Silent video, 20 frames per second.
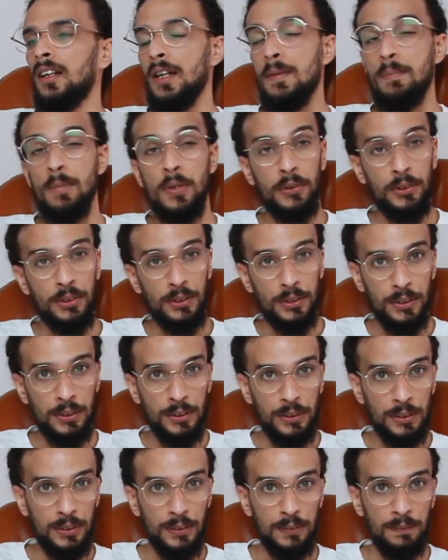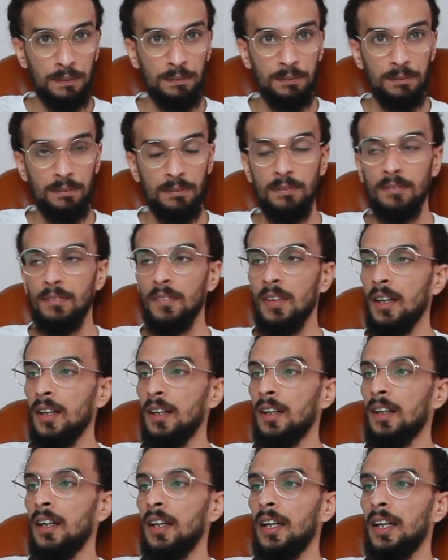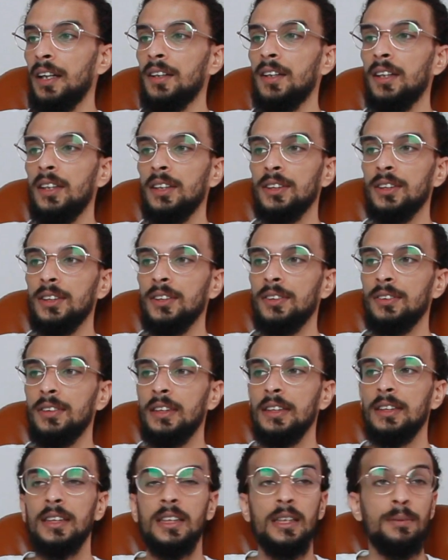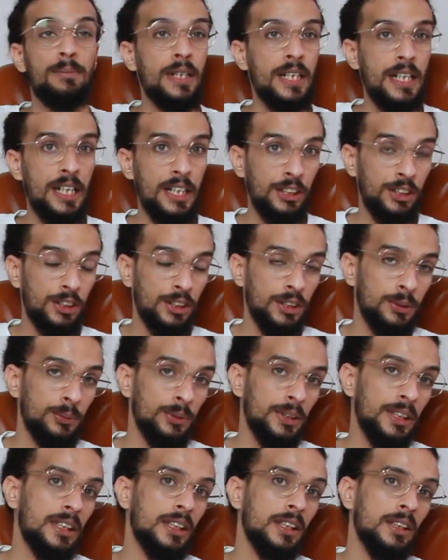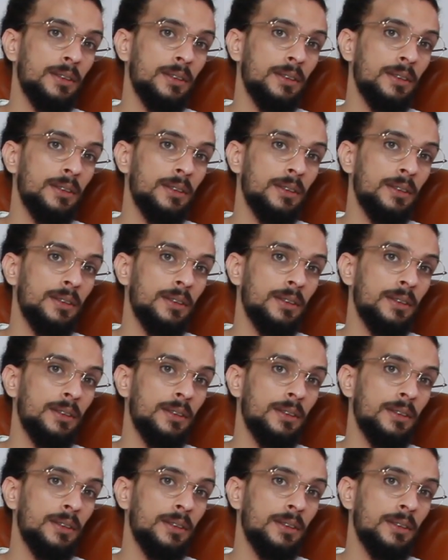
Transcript: emotions, and also discrimination when it